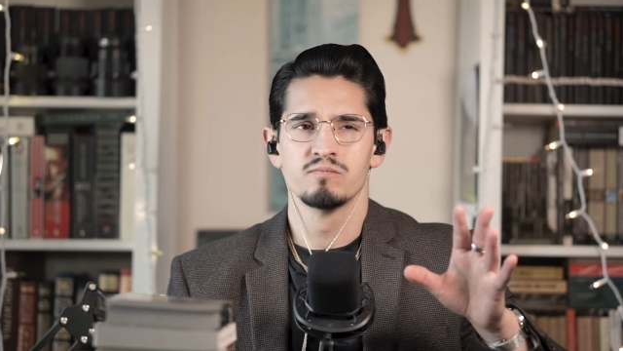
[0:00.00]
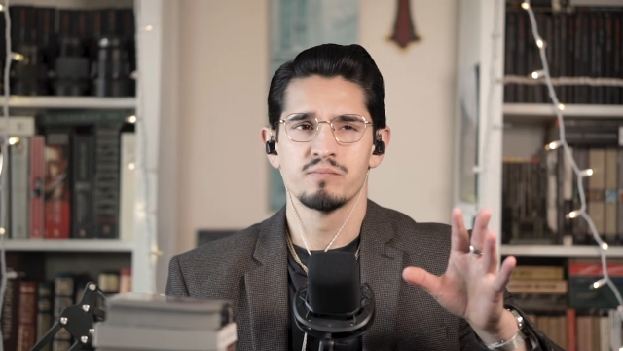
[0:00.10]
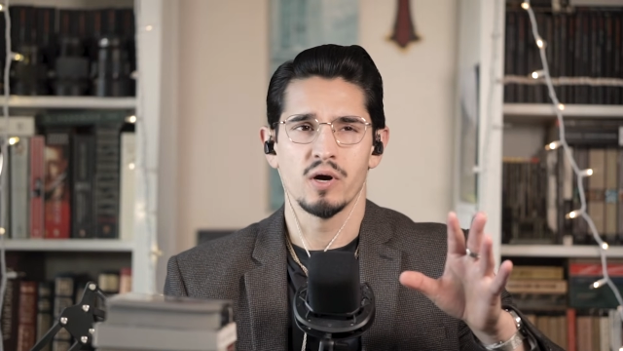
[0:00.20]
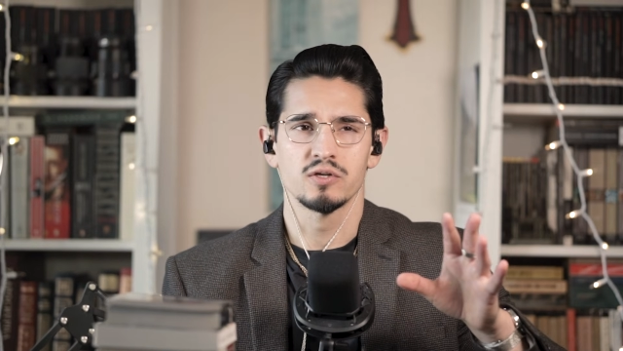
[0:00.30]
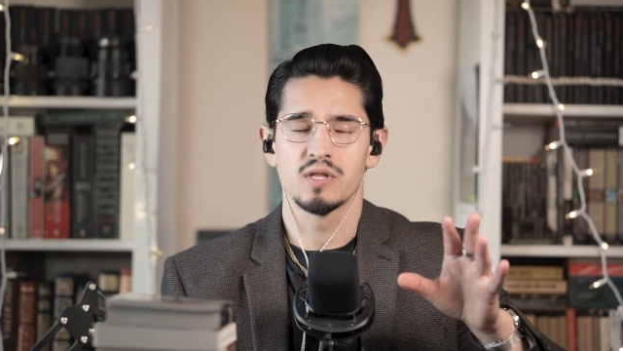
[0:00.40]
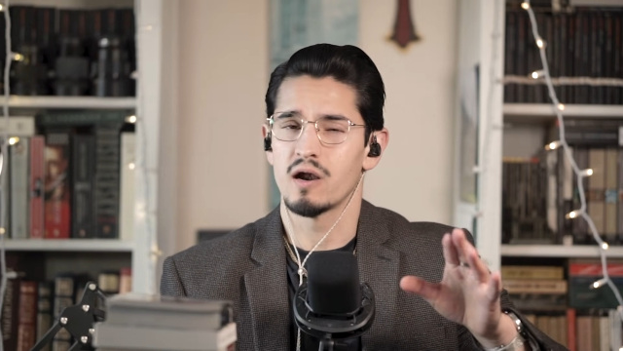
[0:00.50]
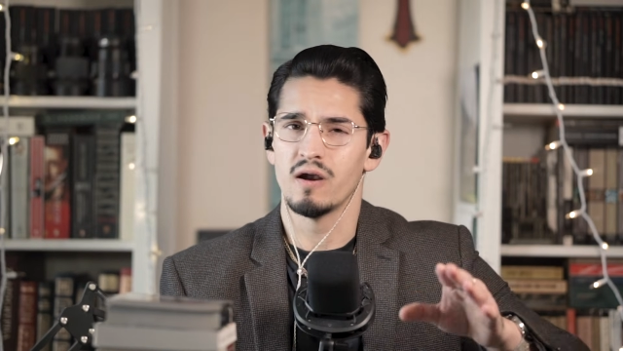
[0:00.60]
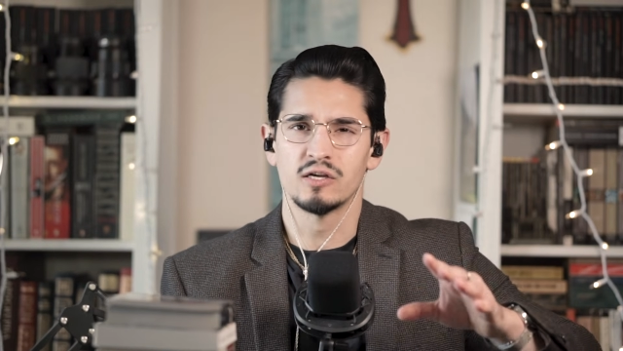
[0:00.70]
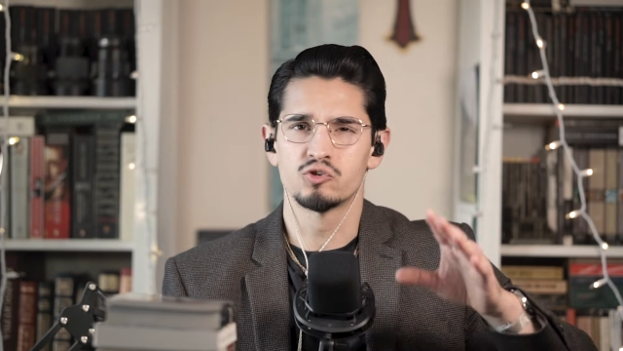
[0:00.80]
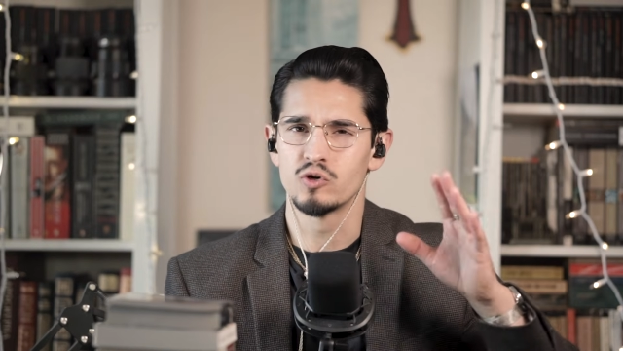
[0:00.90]
parts that are
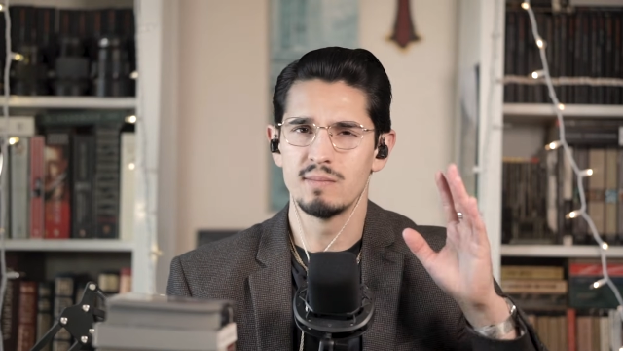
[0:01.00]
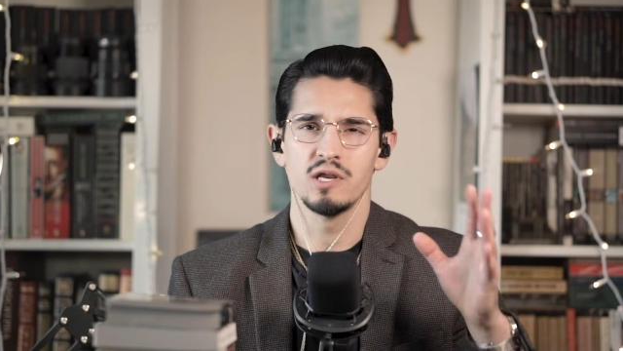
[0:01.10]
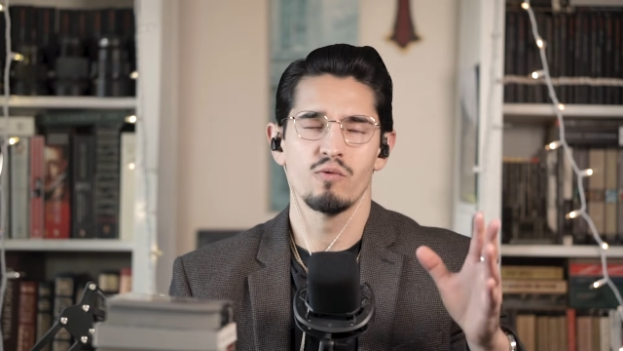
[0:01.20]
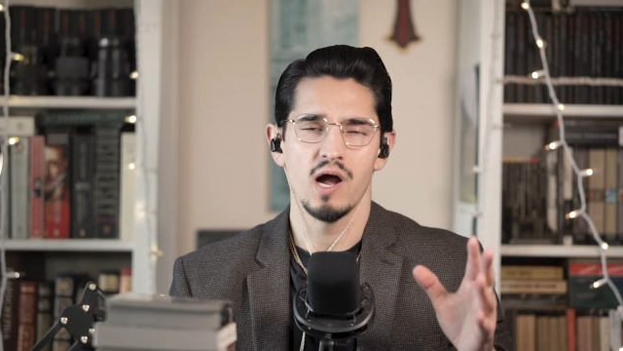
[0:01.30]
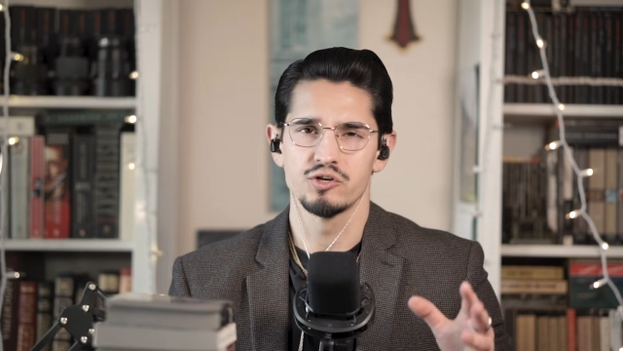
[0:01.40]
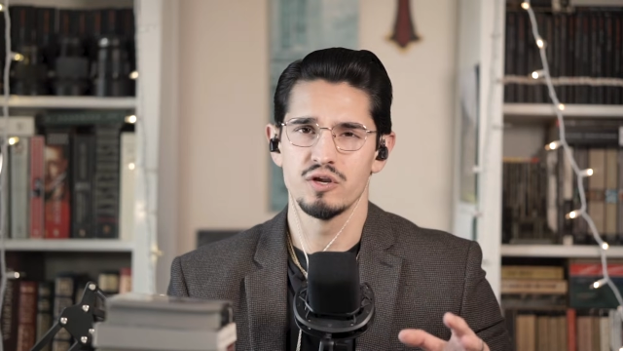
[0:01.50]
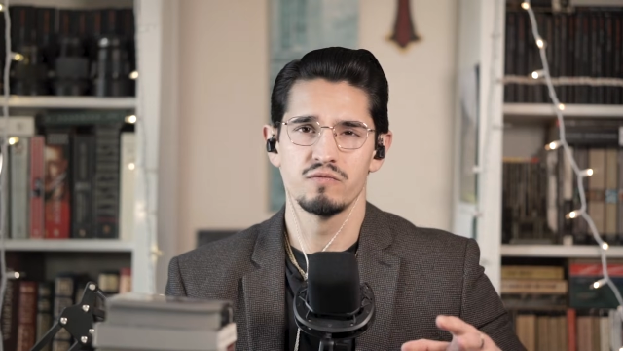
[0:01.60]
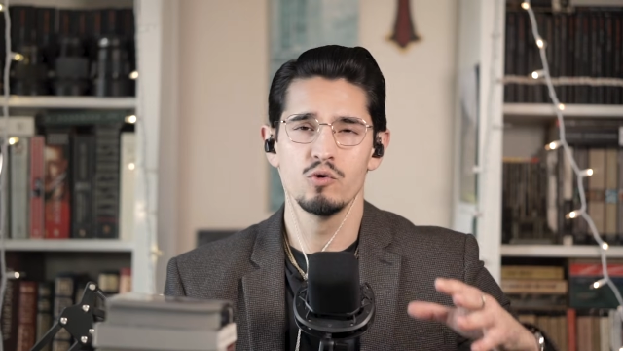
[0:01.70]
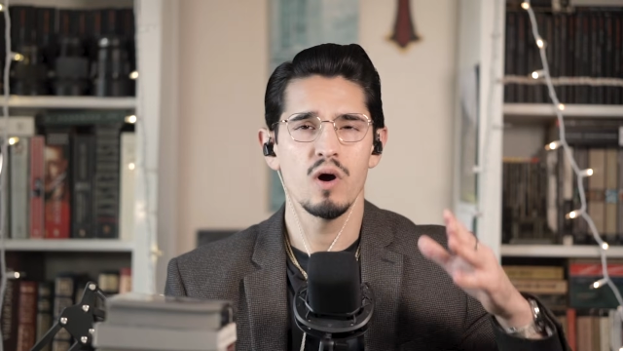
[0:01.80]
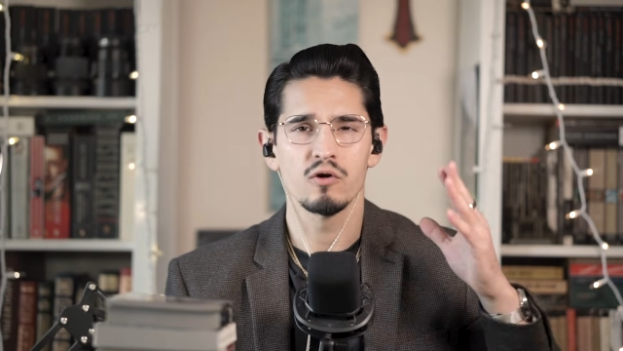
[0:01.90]
extremely raunchy.
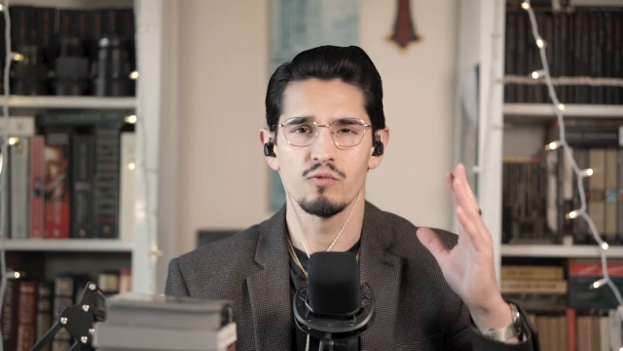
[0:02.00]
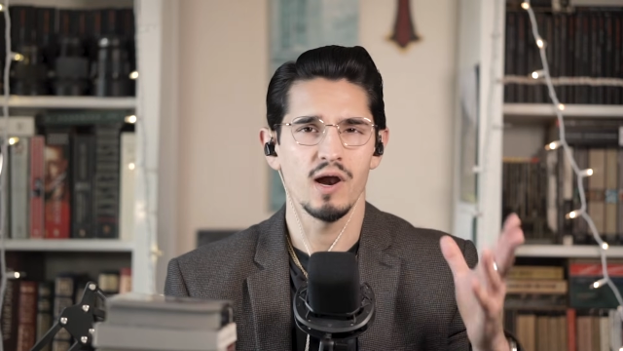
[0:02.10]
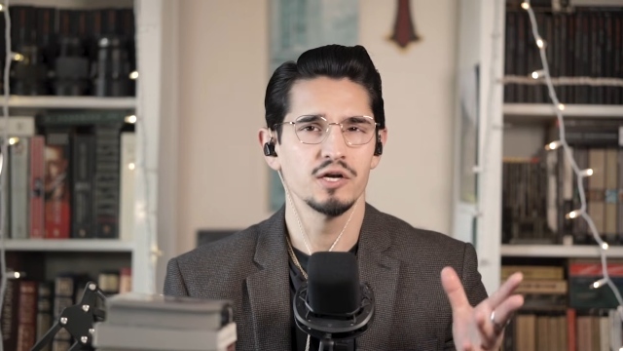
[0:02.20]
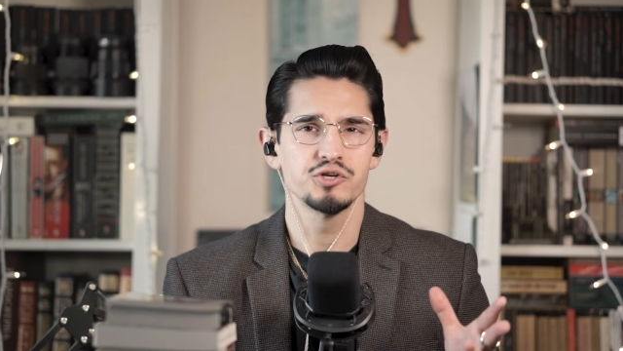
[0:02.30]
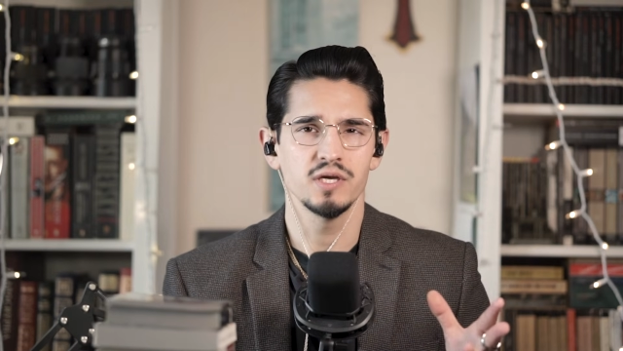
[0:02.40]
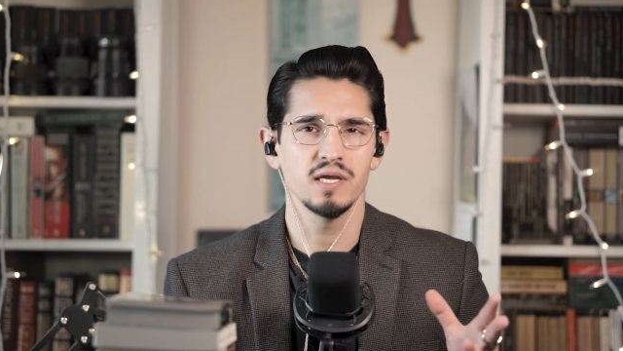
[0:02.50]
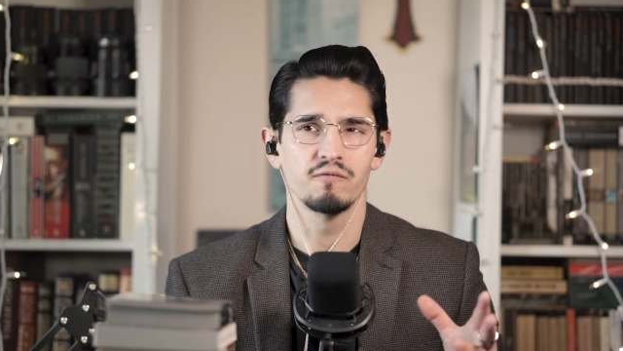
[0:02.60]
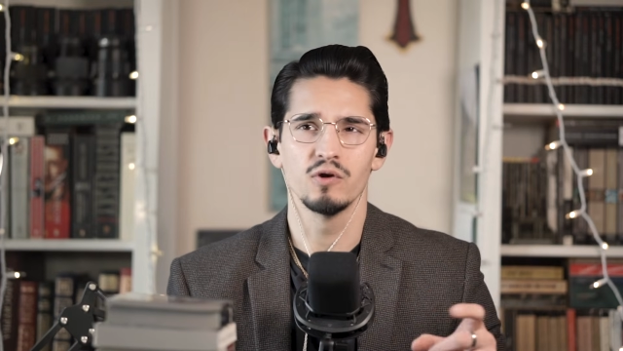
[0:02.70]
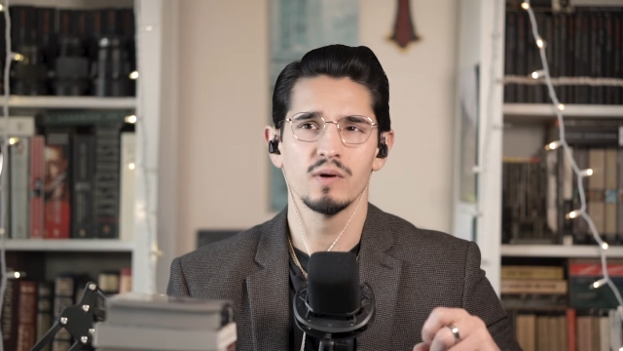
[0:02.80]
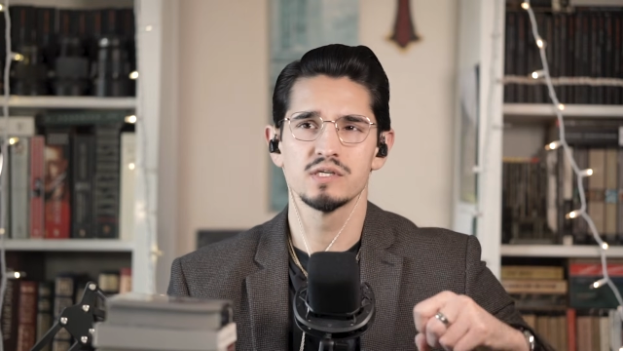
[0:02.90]
If you
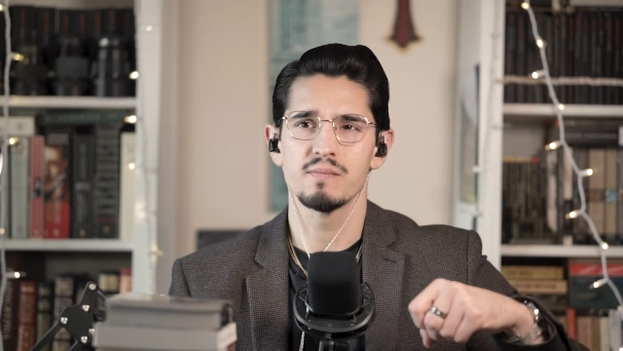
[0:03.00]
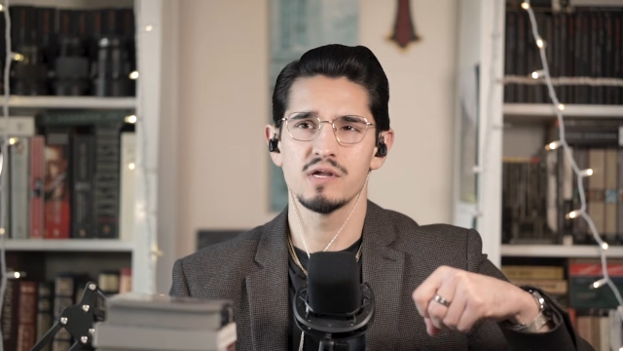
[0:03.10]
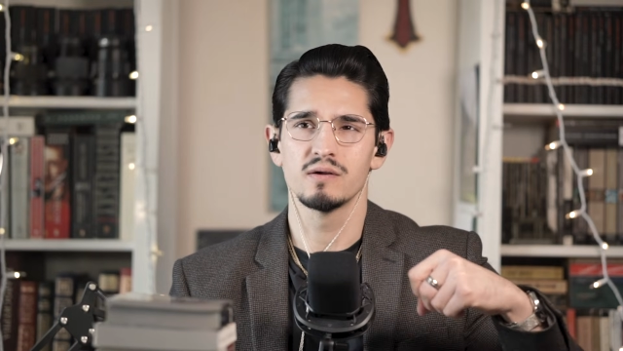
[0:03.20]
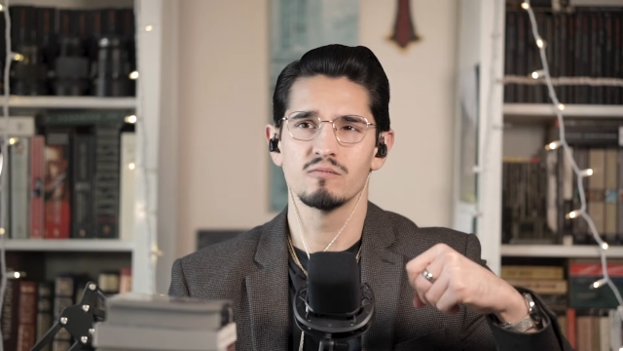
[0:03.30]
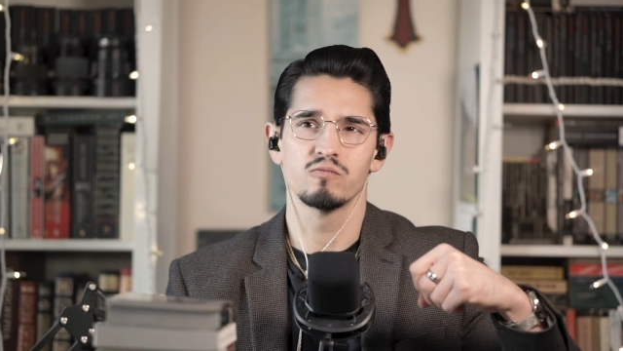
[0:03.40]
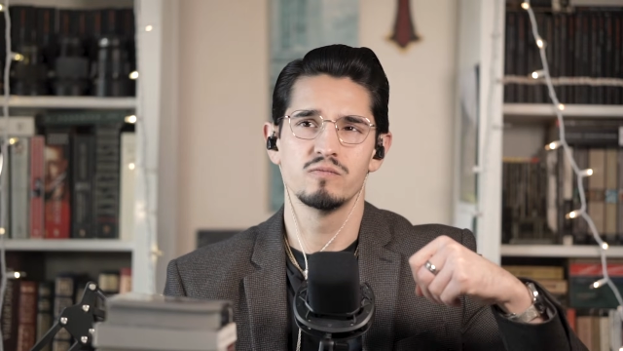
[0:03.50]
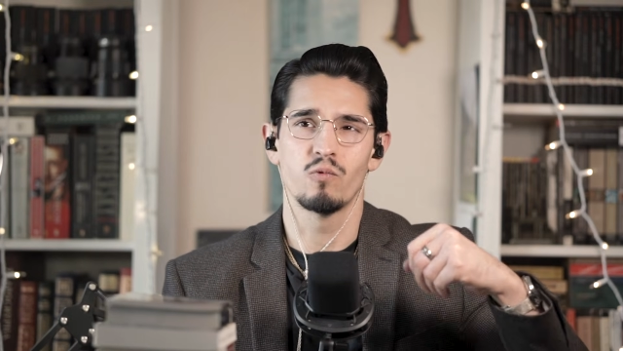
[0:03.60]
want something